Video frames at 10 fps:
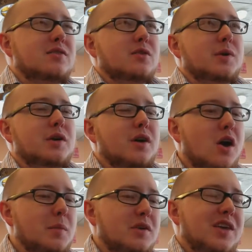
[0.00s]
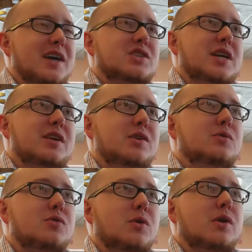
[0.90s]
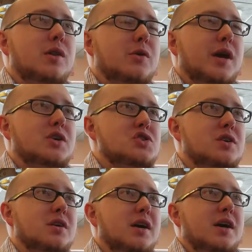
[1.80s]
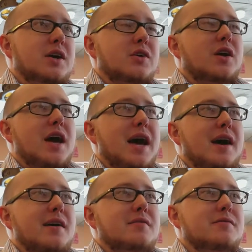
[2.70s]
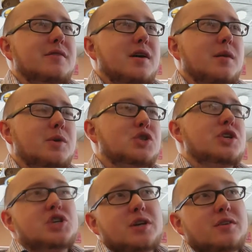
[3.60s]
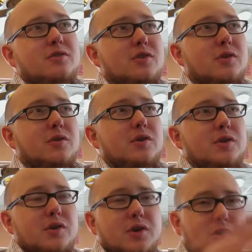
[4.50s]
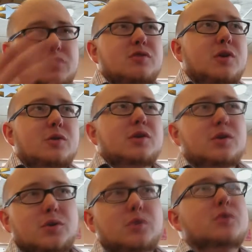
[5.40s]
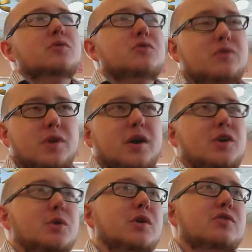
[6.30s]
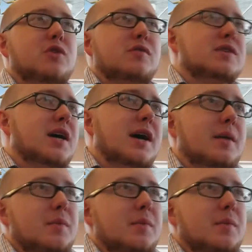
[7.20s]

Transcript: So when your army is actually in use holding a location, you're going to have attrition. So you're going to slowly lose units over time.